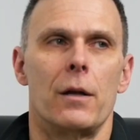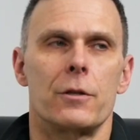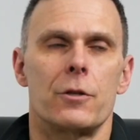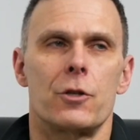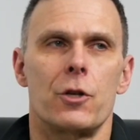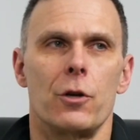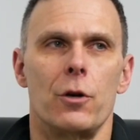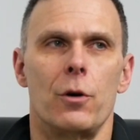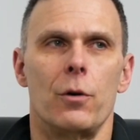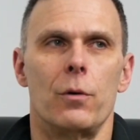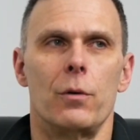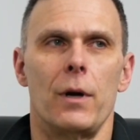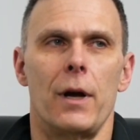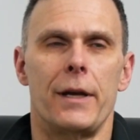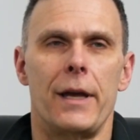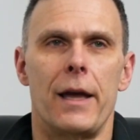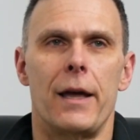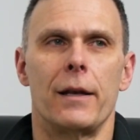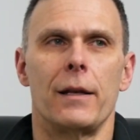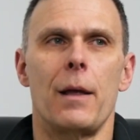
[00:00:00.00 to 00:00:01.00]
So
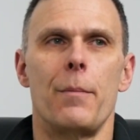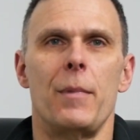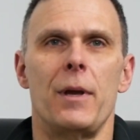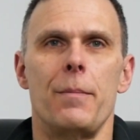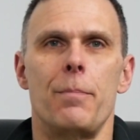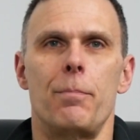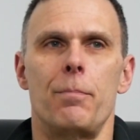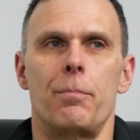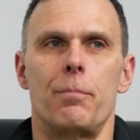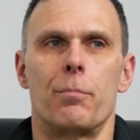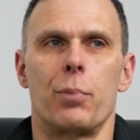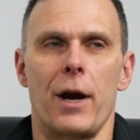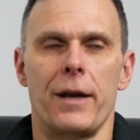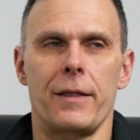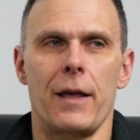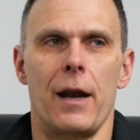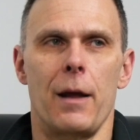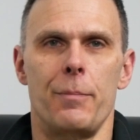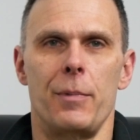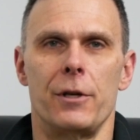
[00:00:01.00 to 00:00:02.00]
again, let me break
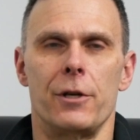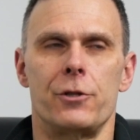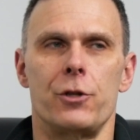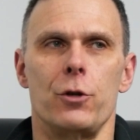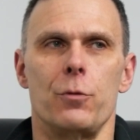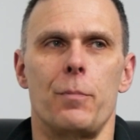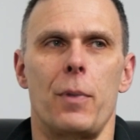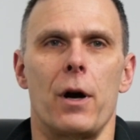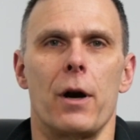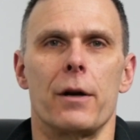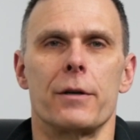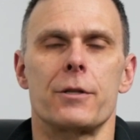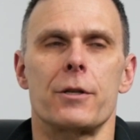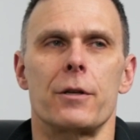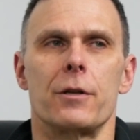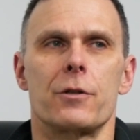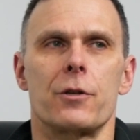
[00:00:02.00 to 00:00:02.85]
that up into two parts.